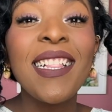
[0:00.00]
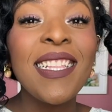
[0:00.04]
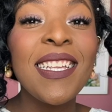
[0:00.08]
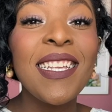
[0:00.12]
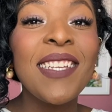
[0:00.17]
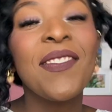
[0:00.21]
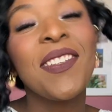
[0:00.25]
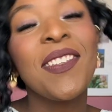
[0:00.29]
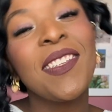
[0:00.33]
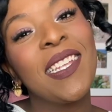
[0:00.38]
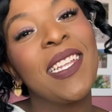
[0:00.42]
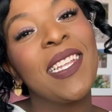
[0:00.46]

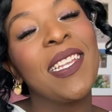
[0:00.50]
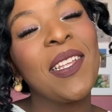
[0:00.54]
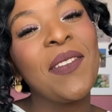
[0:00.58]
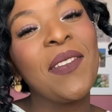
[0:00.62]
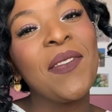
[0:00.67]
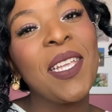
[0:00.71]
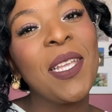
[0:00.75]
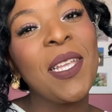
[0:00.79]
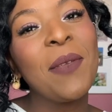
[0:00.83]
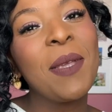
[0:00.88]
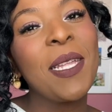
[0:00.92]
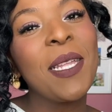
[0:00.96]
If you don't know
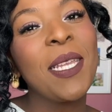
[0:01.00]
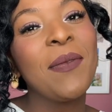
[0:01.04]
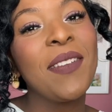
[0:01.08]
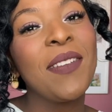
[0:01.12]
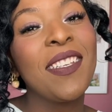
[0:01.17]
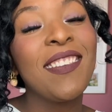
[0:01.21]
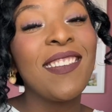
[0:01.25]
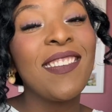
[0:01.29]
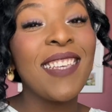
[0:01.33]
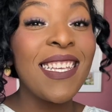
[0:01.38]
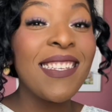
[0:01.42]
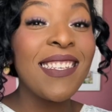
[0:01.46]
me, my name
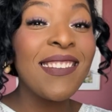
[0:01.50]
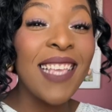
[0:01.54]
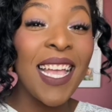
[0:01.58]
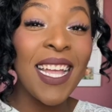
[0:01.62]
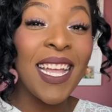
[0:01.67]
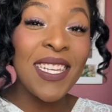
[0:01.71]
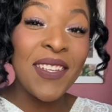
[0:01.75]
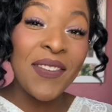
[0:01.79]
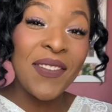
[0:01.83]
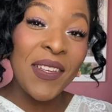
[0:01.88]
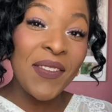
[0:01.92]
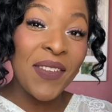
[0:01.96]
is Shish
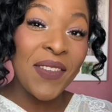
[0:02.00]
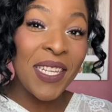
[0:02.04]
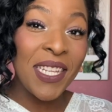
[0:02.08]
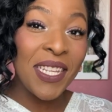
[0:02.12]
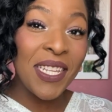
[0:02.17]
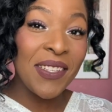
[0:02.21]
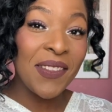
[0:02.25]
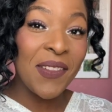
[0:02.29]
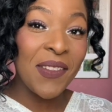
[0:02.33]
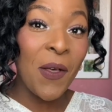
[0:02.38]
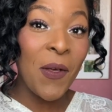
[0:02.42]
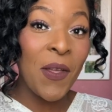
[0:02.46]
and I make
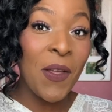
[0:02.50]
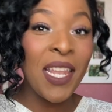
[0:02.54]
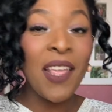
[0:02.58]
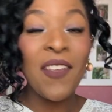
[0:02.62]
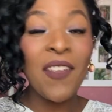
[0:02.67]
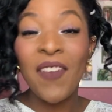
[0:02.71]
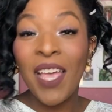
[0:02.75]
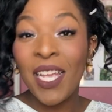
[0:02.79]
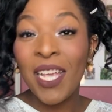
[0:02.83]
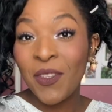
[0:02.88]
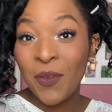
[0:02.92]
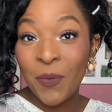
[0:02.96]
videos on
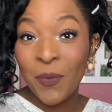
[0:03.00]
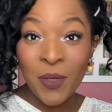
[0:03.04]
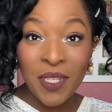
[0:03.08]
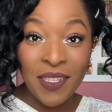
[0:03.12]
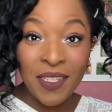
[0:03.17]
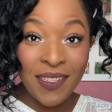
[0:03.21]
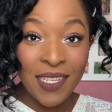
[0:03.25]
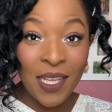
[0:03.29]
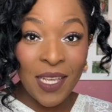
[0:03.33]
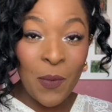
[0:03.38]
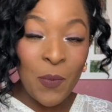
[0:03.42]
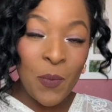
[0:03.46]
fashion,
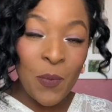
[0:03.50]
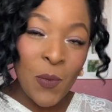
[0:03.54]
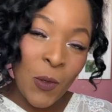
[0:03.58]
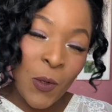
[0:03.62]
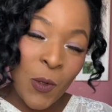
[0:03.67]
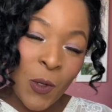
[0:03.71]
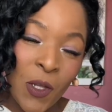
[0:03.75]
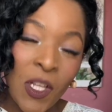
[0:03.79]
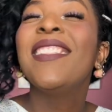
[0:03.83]
beauty and more.